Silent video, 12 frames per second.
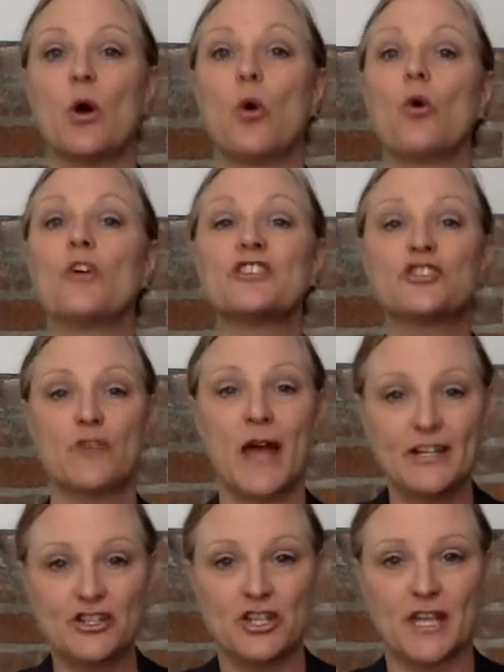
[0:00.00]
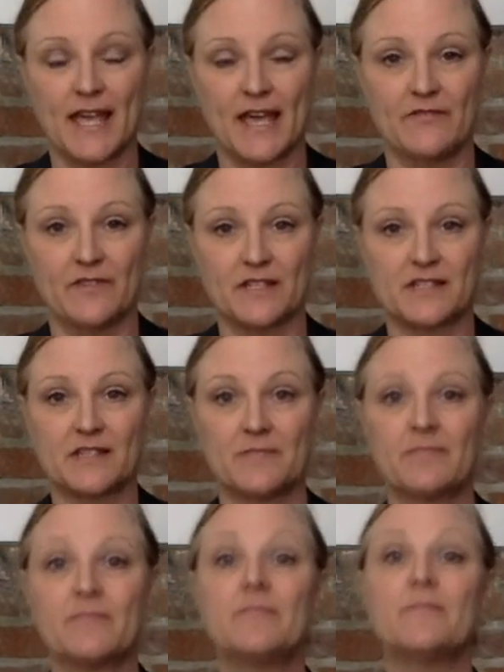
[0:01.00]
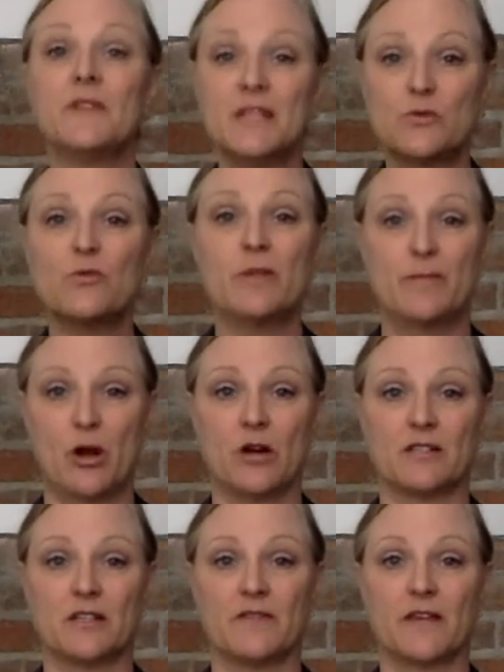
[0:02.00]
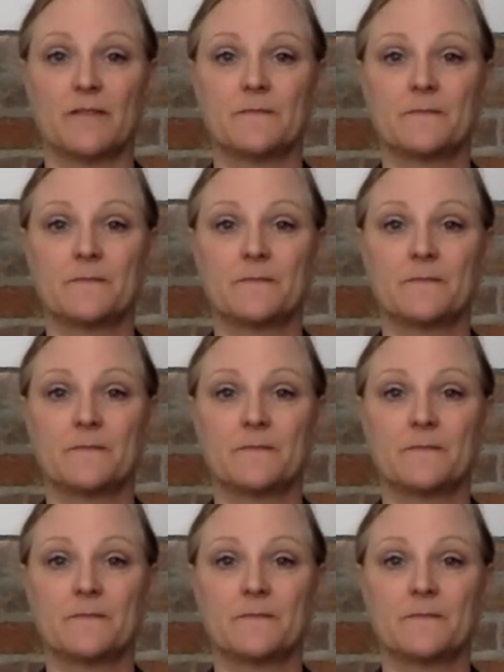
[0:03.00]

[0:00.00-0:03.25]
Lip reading: or a strategy canvas. These would be parts of it.